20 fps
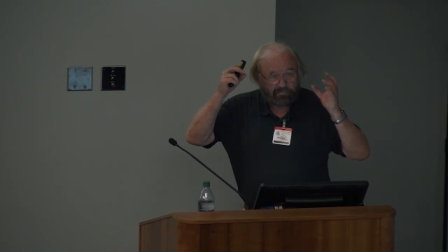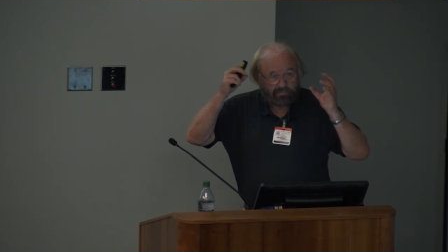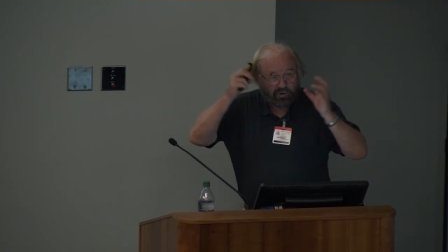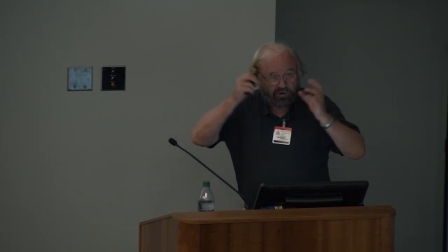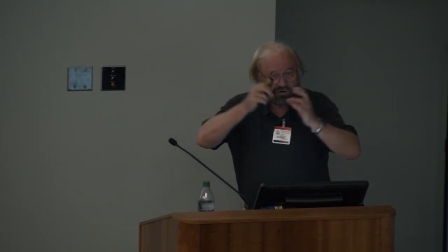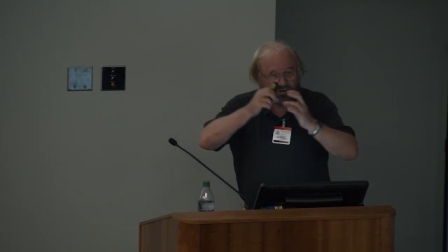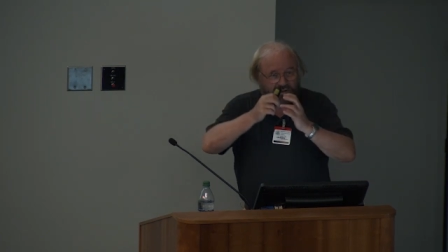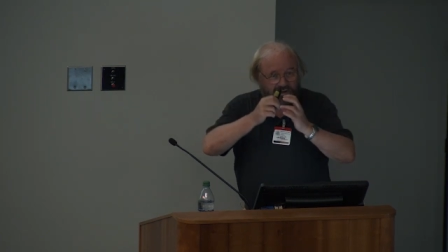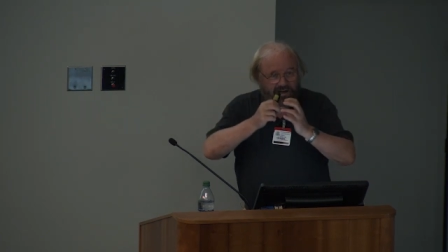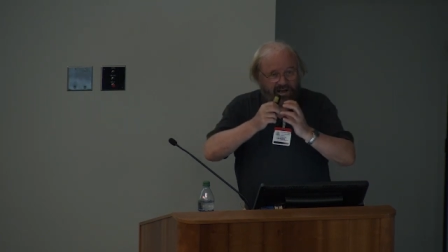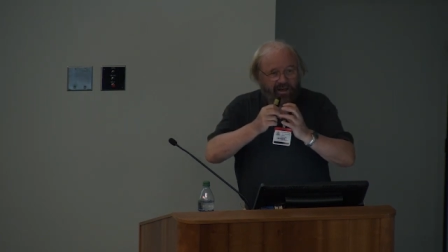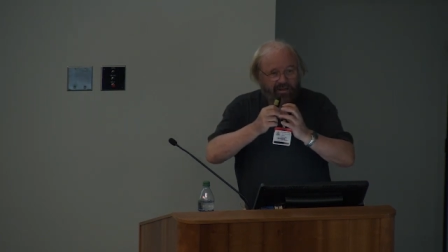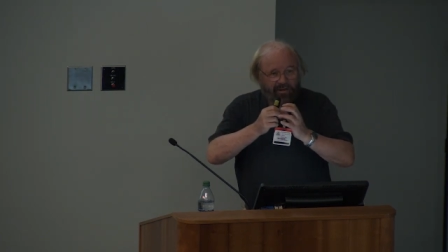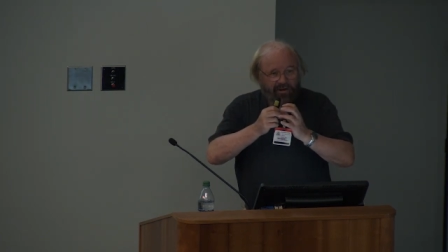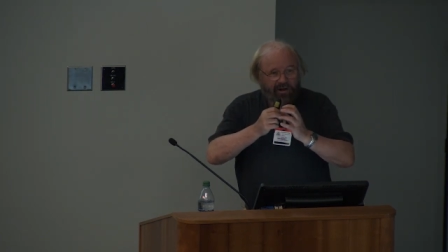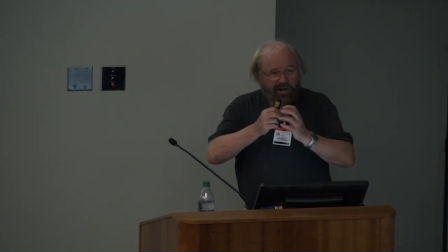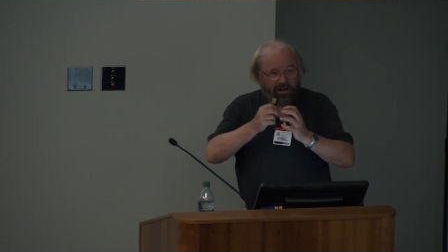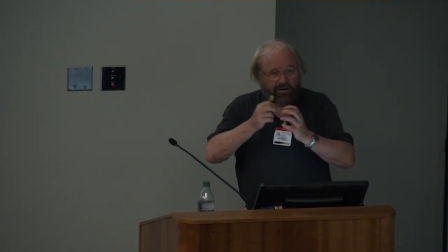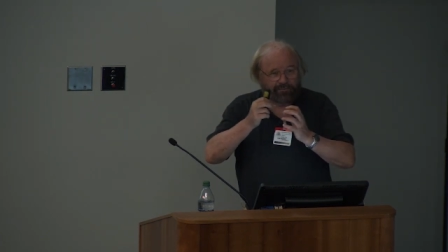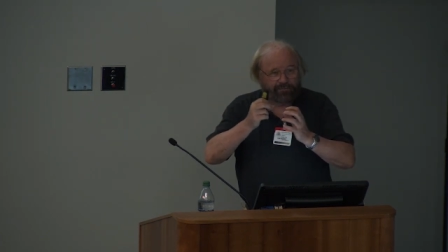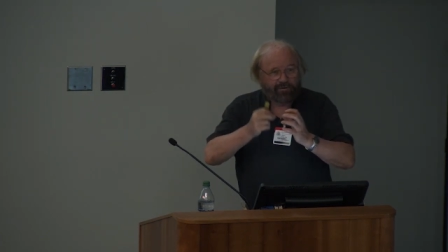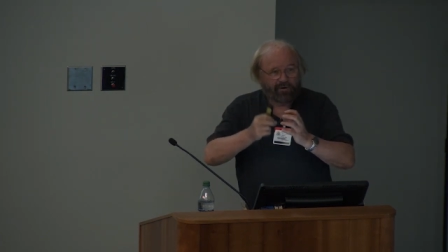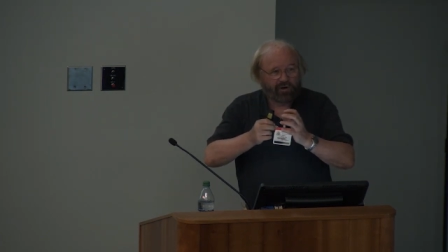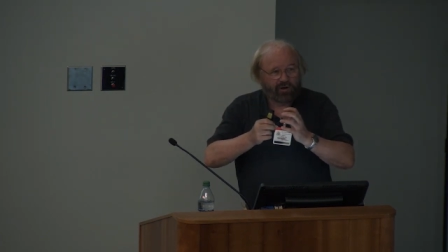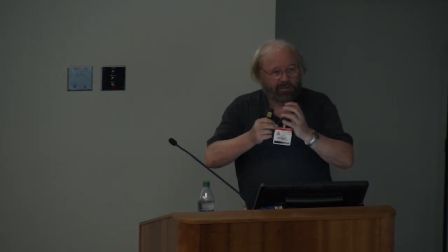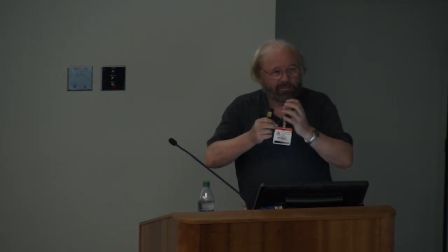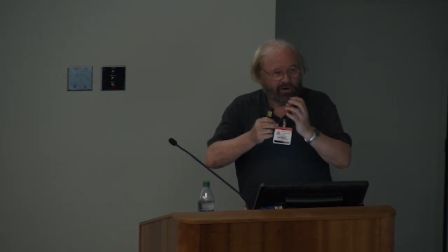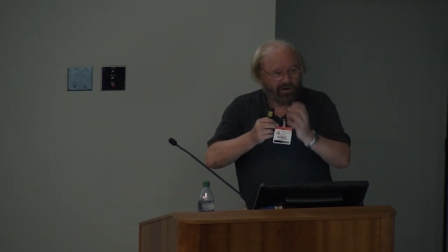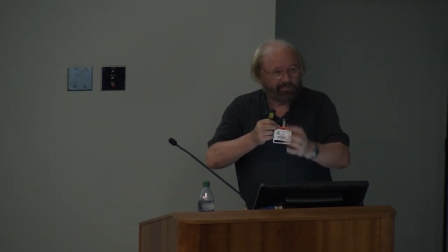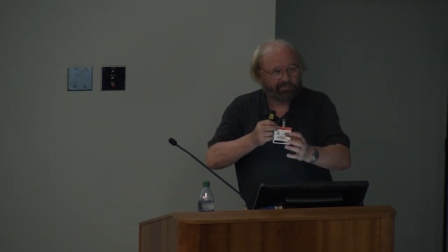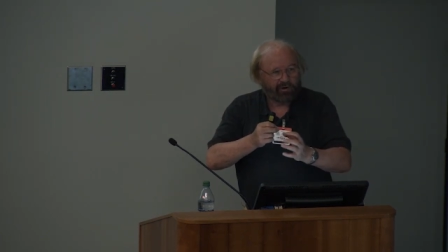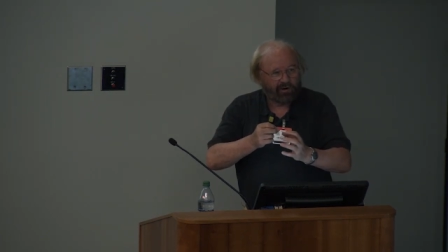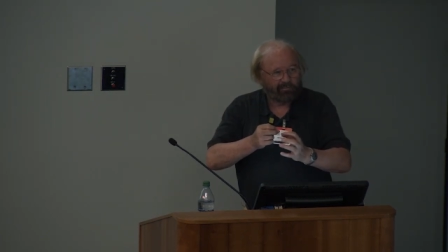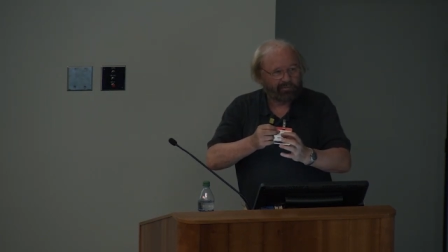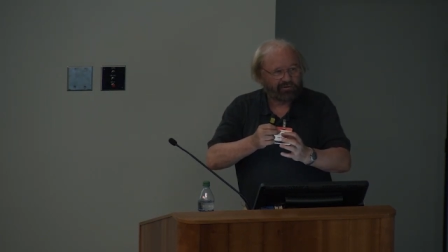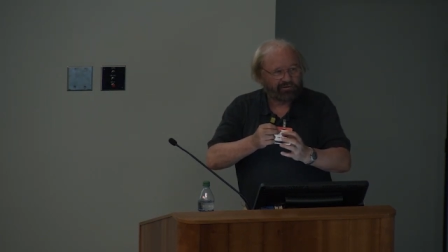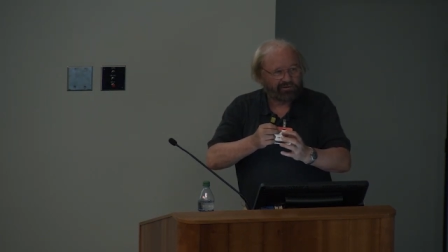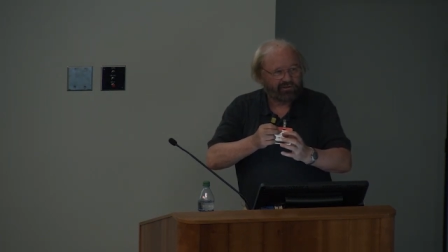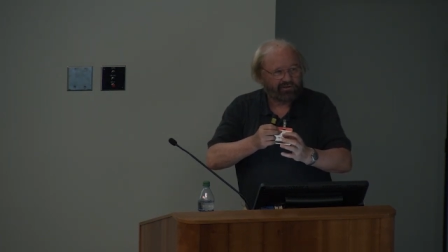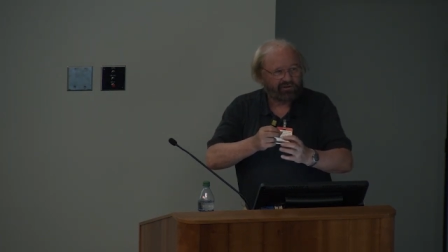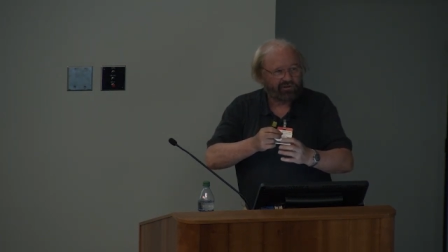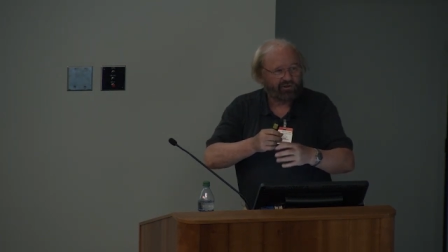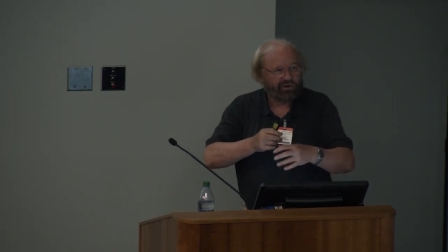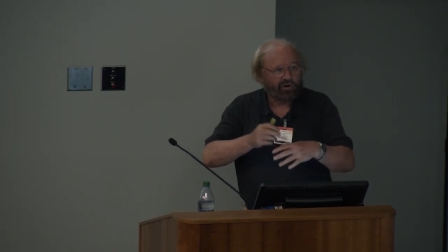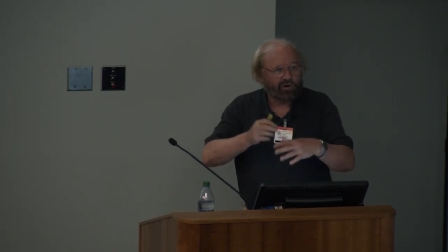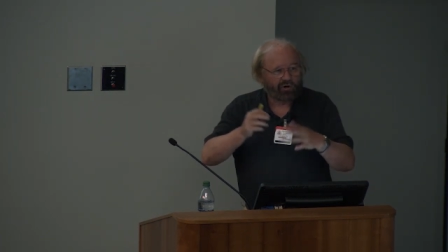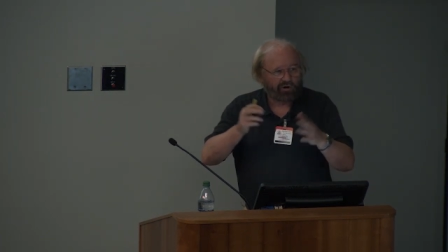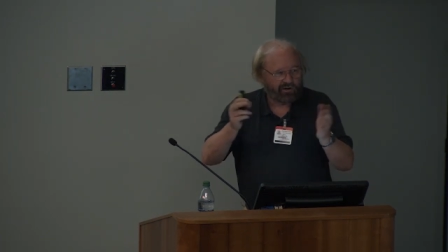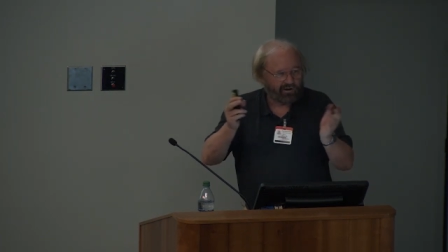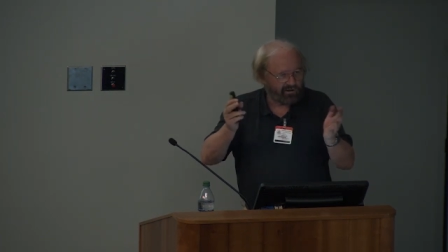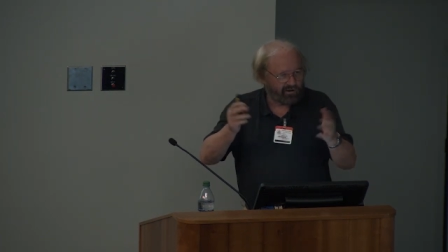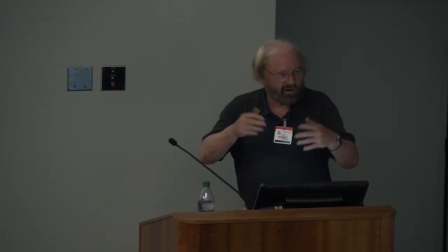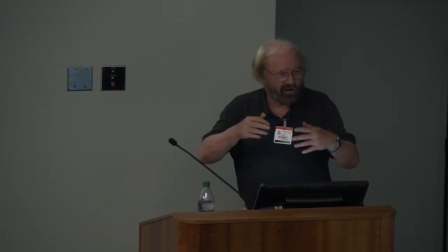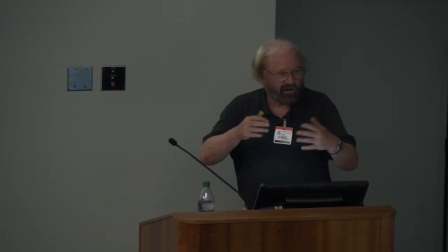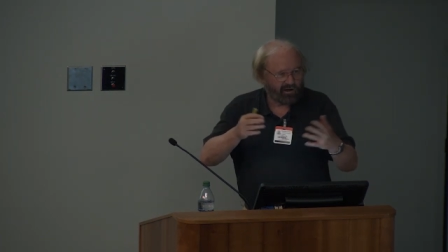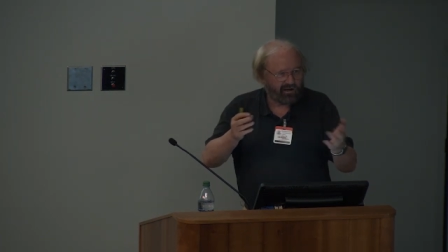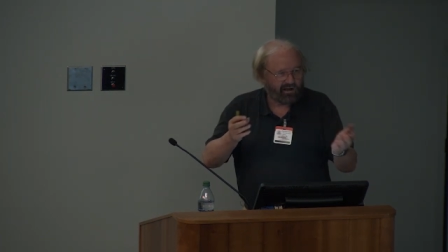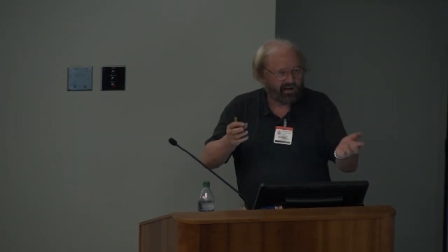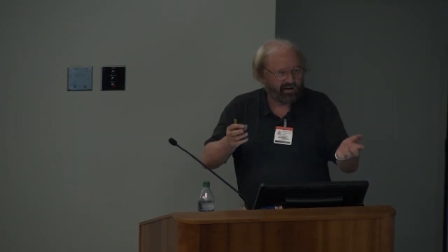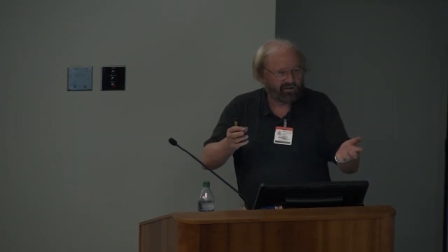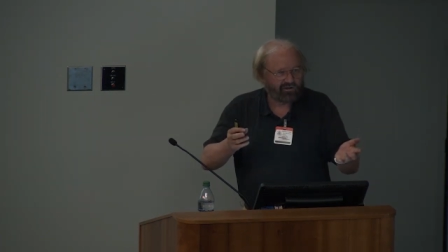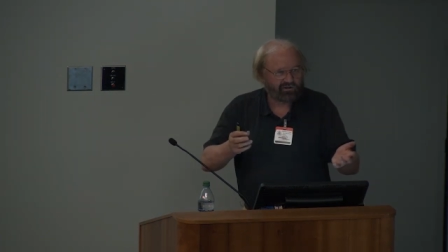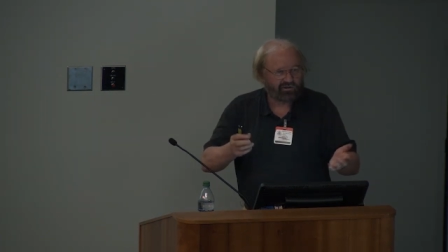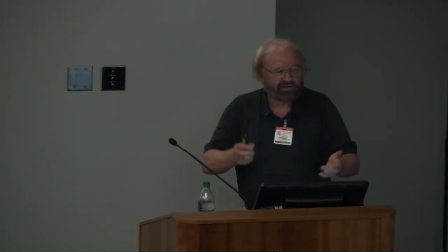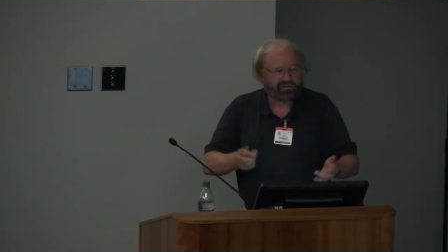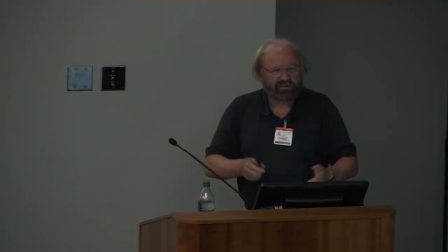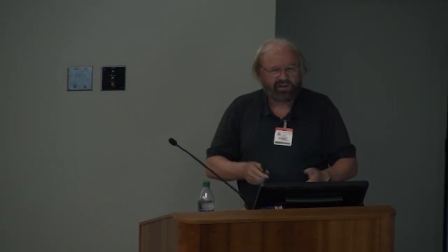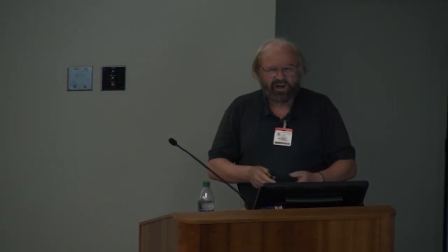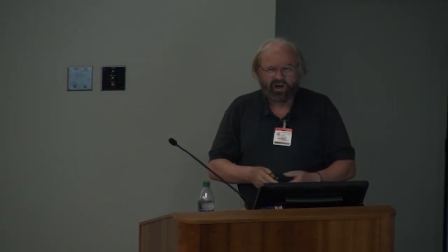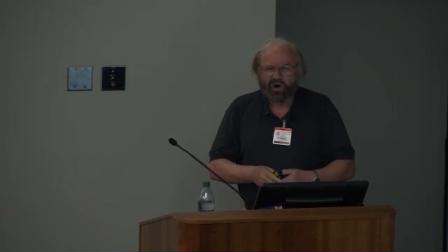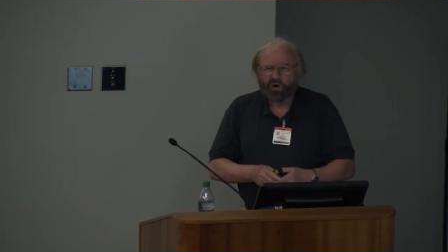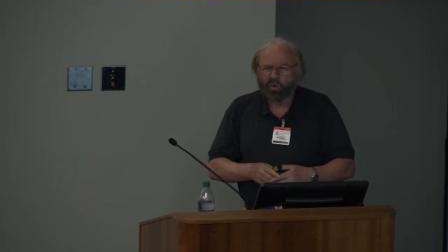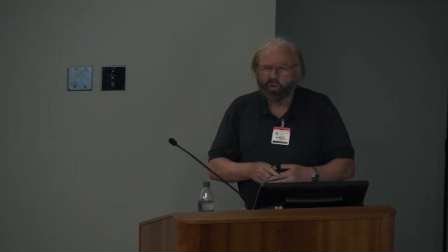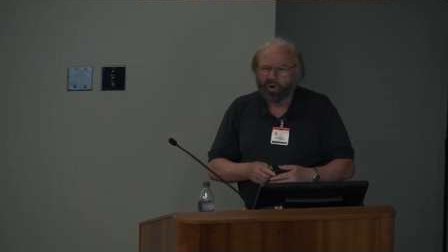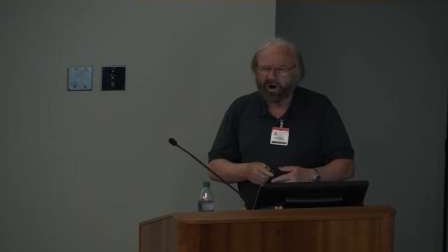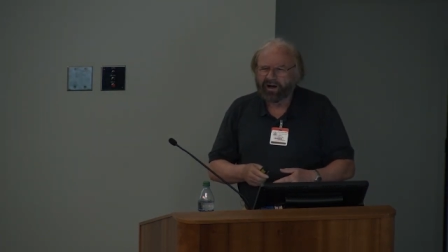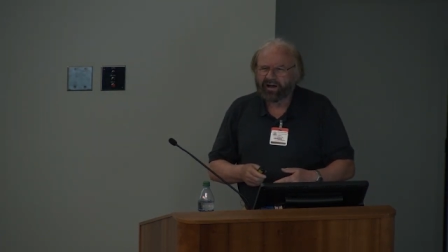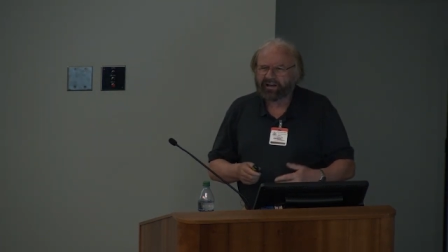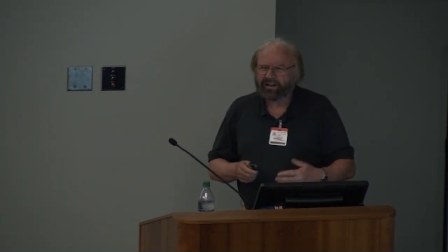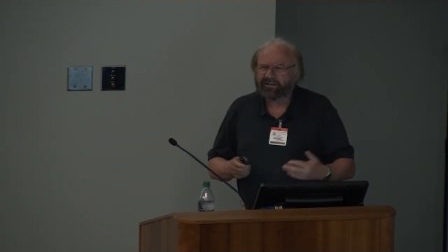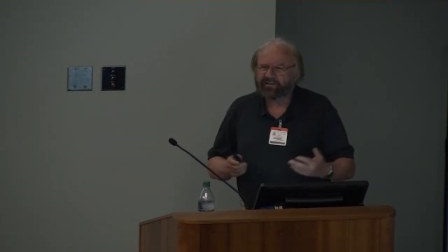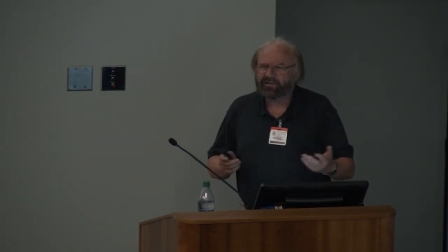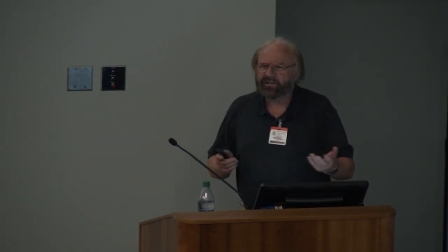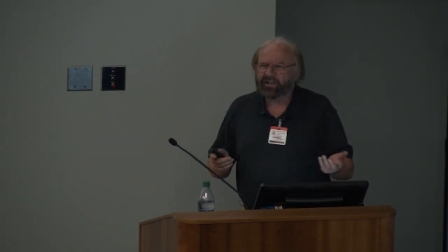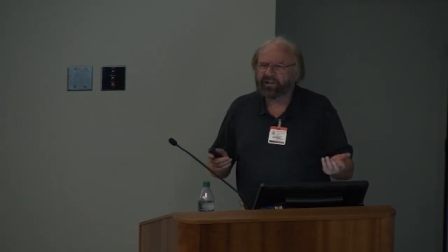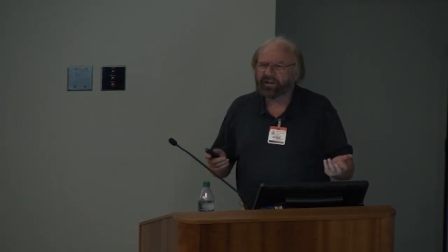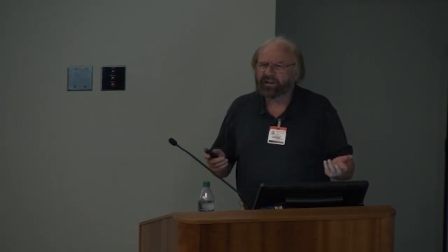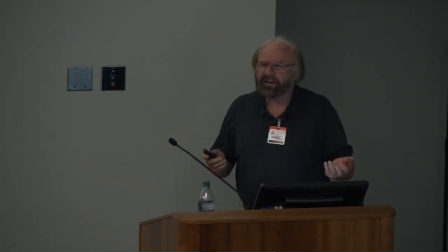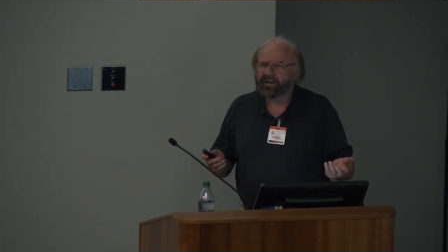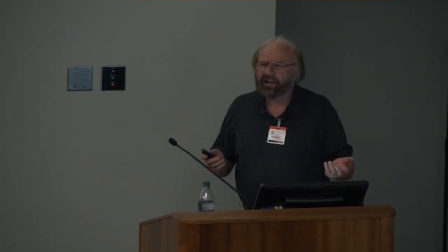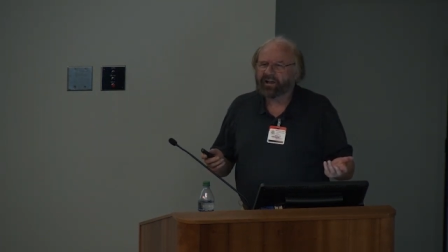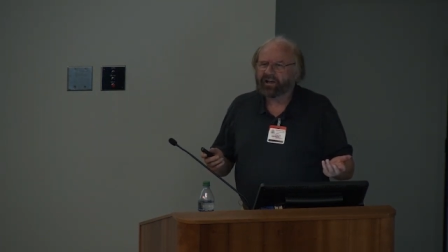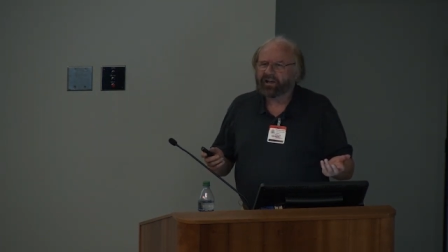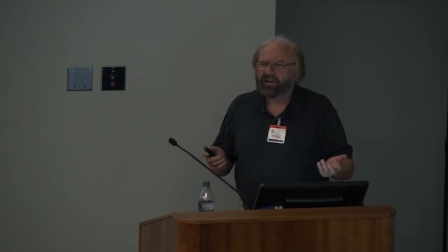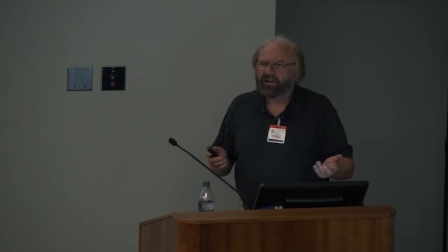put together a verb and a preposition or in collocations, why do they,